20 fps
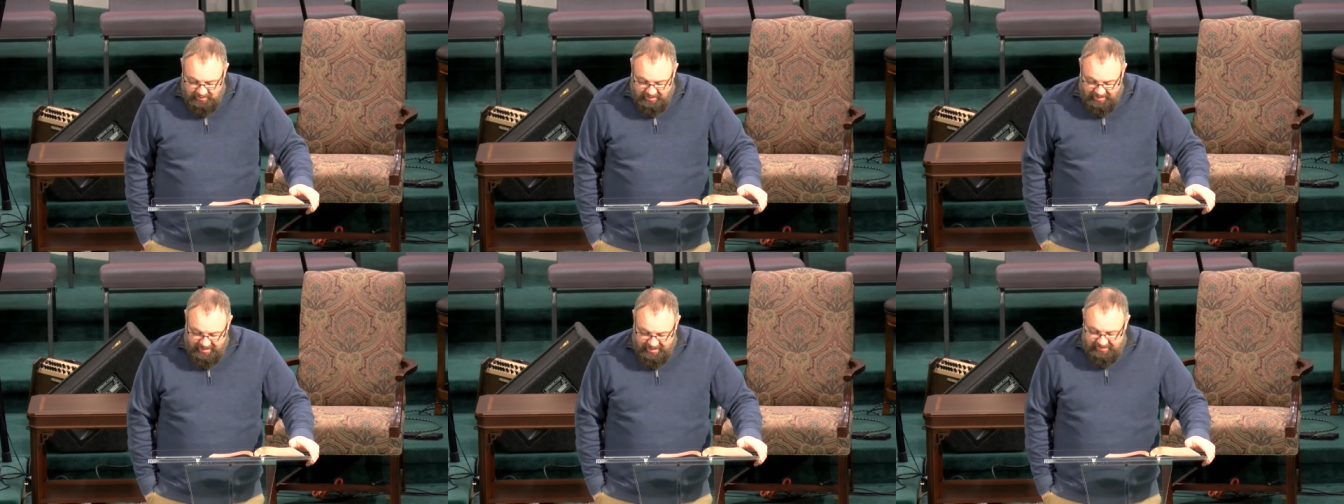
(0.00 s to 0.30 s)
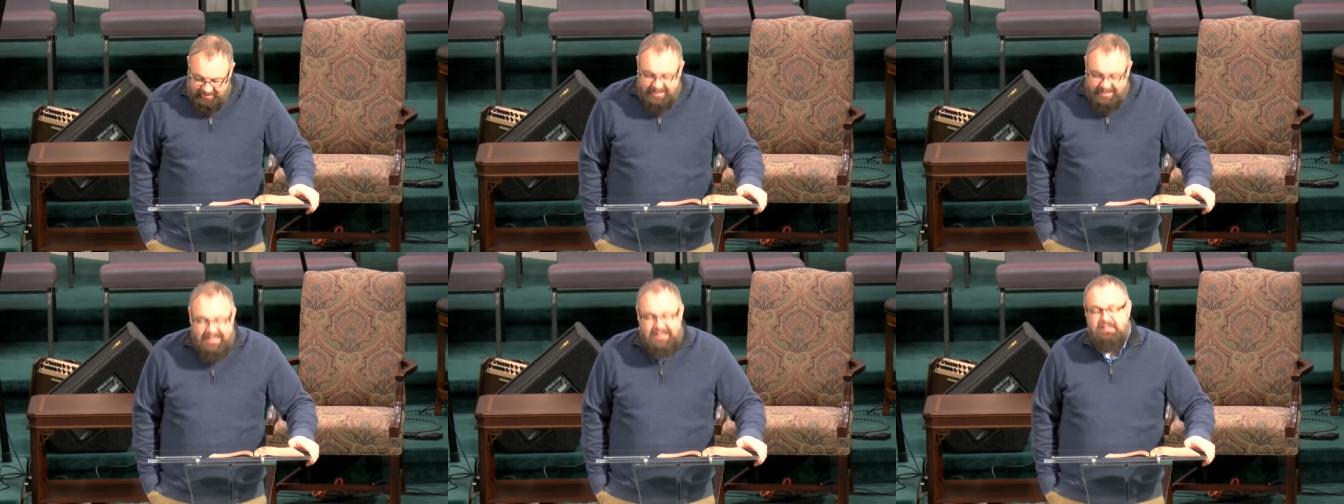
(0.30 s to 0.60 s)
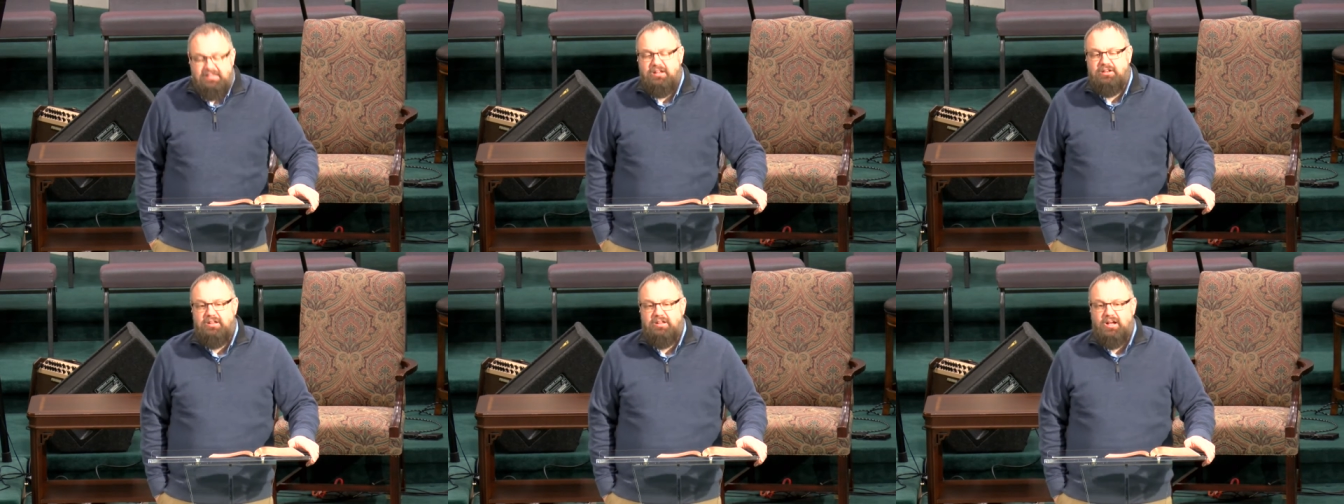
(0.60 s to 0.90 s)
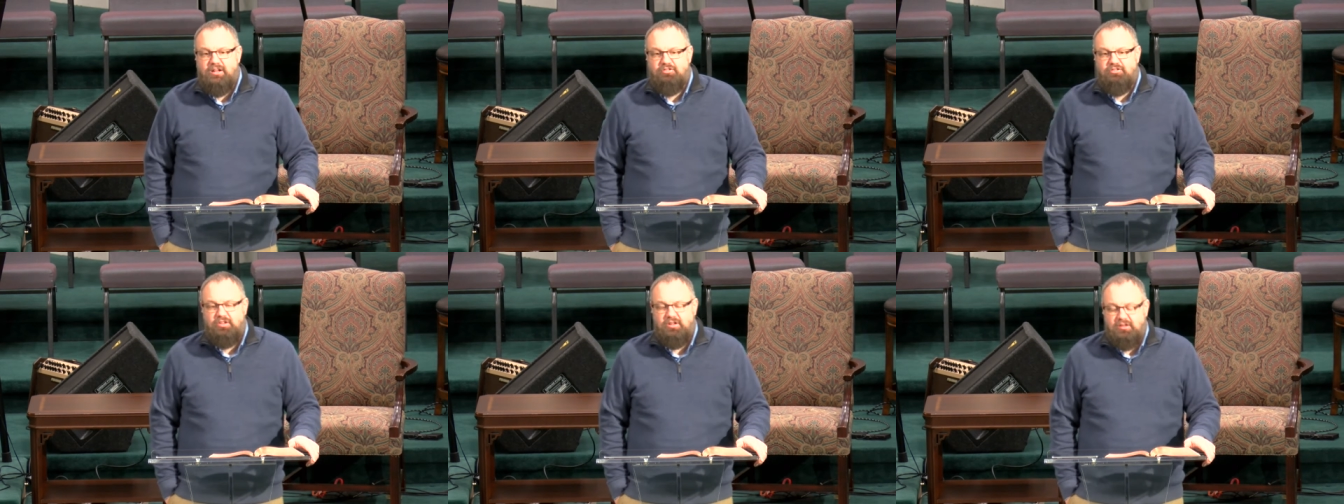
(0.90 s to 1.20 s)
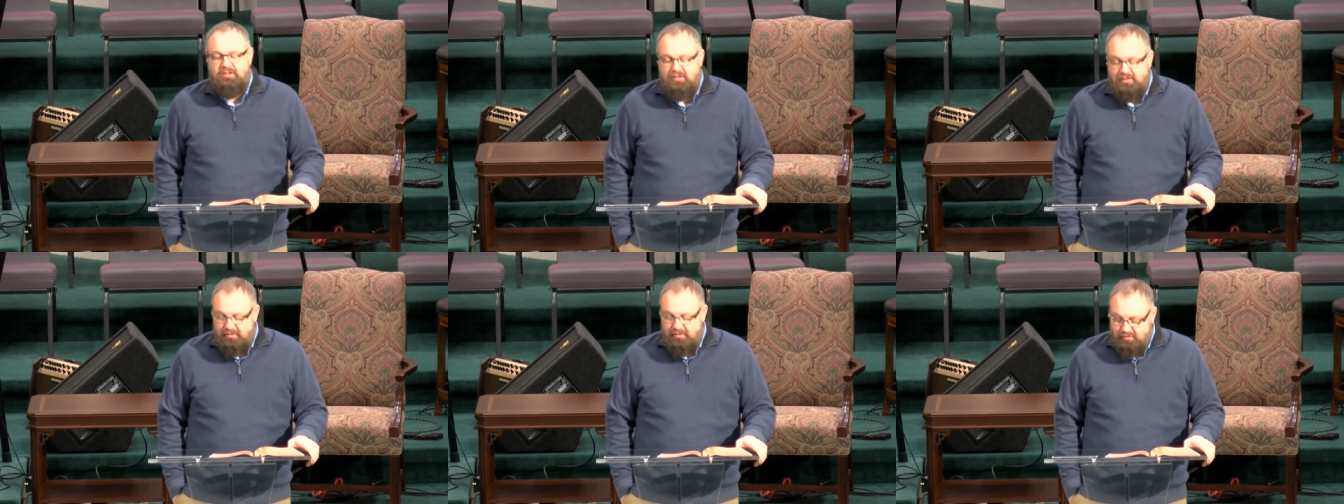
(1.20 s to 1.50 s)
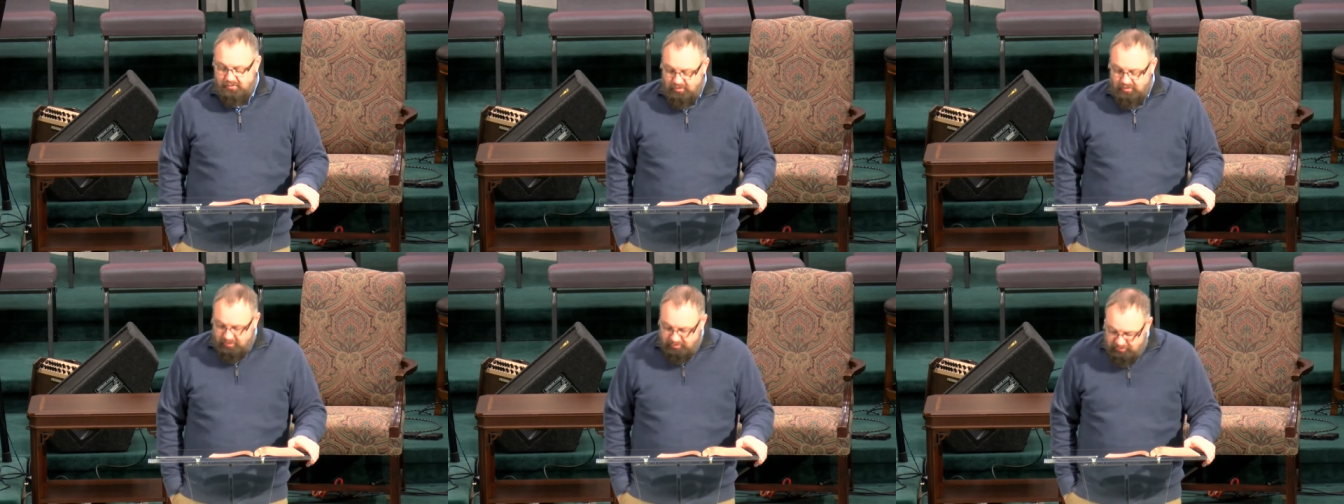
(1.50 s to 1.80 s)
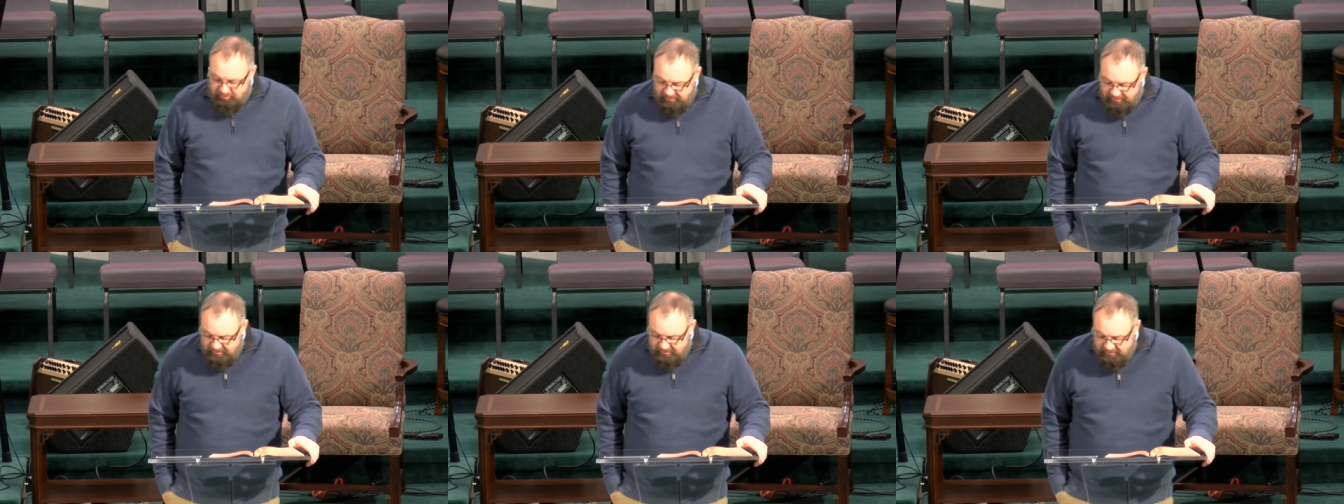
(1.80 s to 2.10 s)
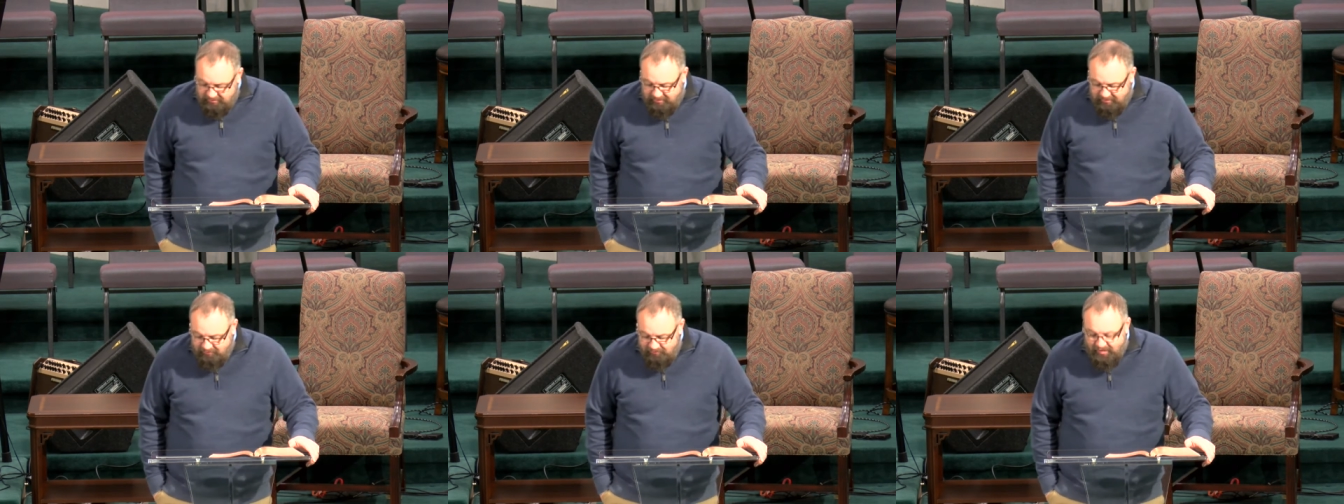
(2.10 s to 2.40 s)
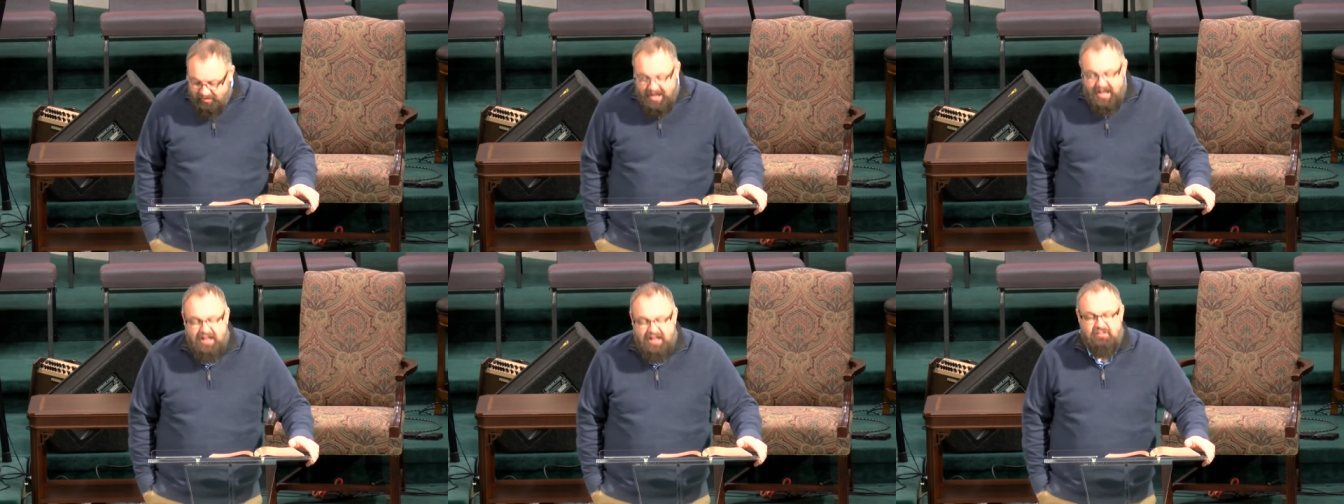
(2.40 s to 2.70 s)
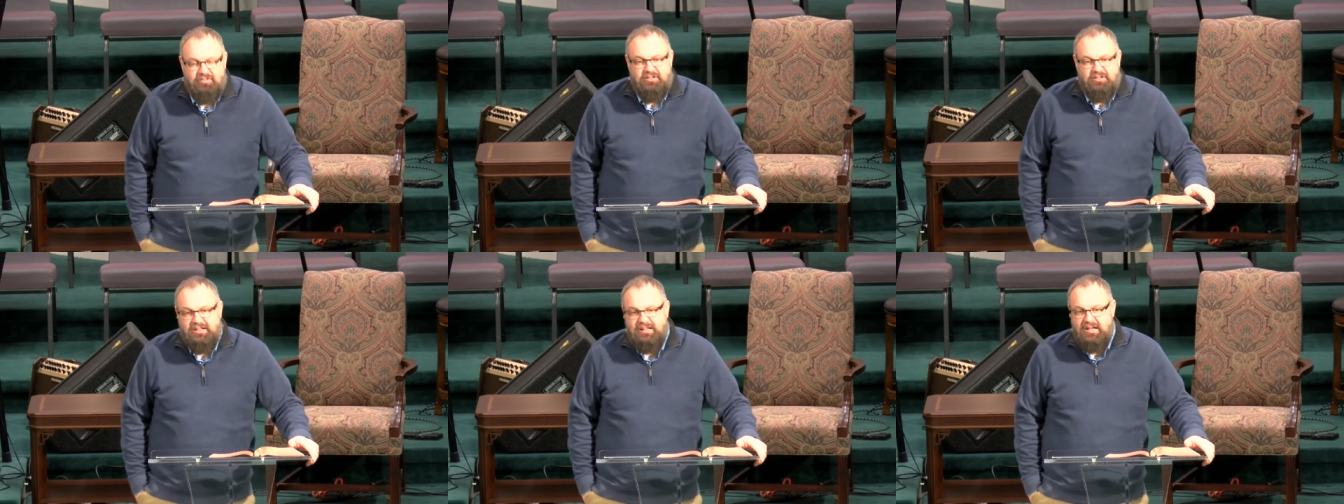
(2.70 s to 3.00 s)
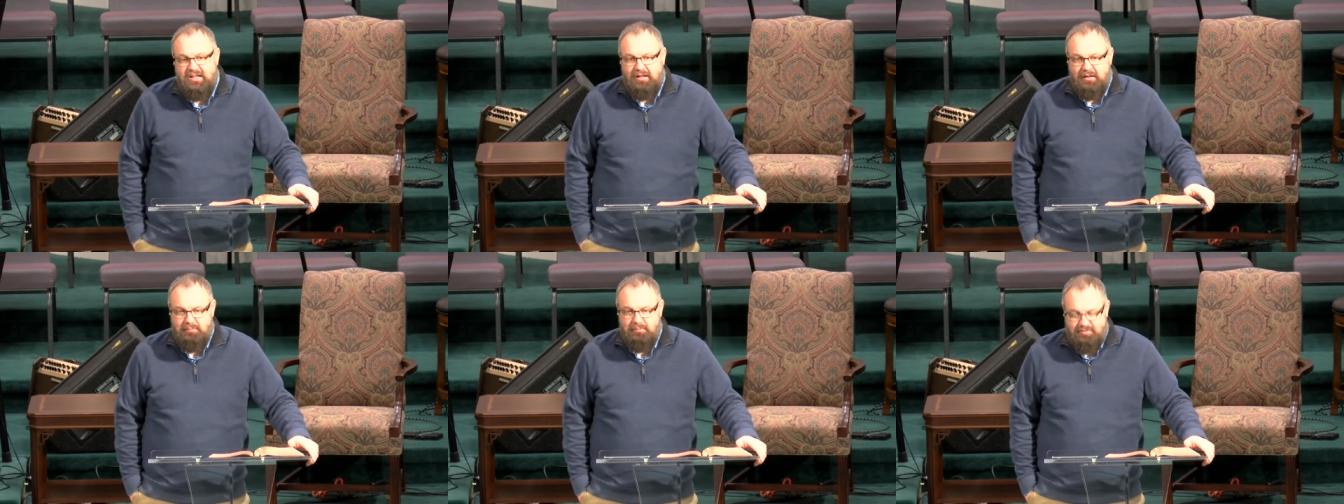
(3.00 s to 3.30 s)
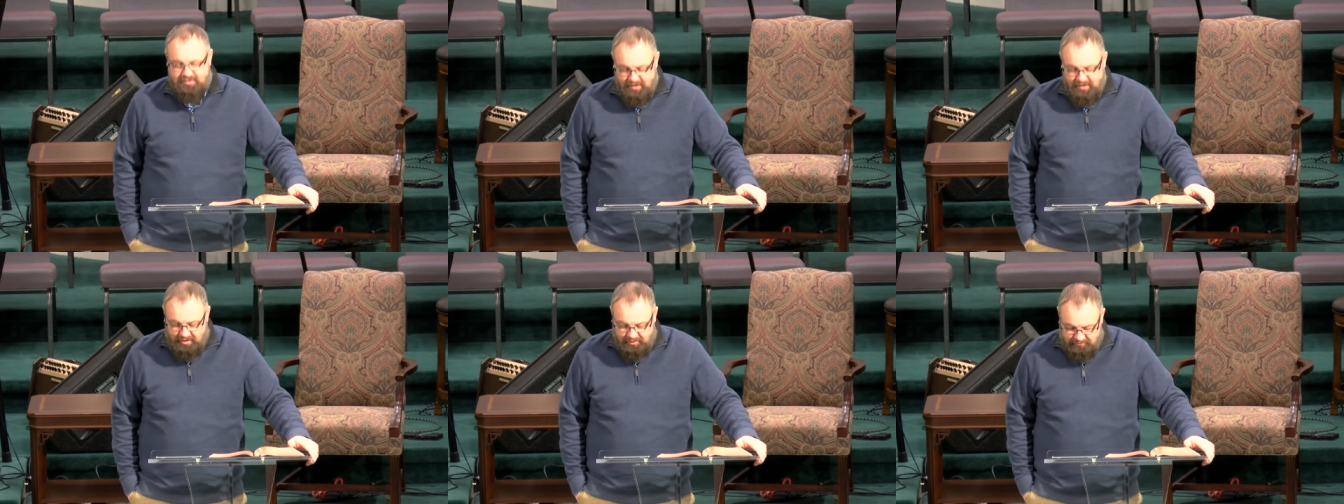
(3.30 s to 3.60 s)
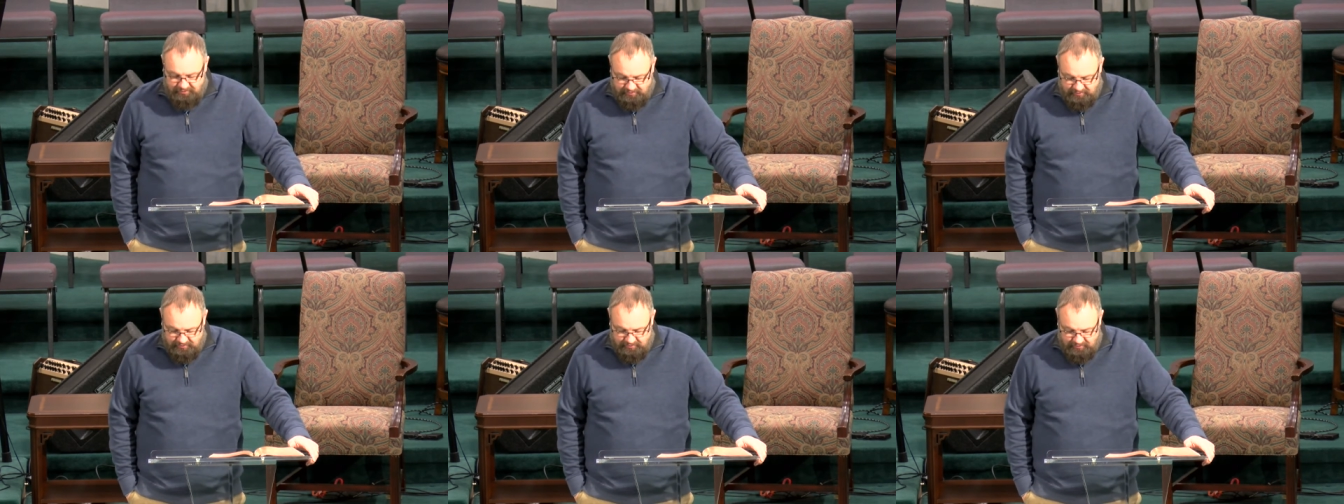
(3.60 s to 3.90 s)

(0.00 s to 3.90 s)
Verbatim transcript: And in the dungeon, Christian is advised to kill himself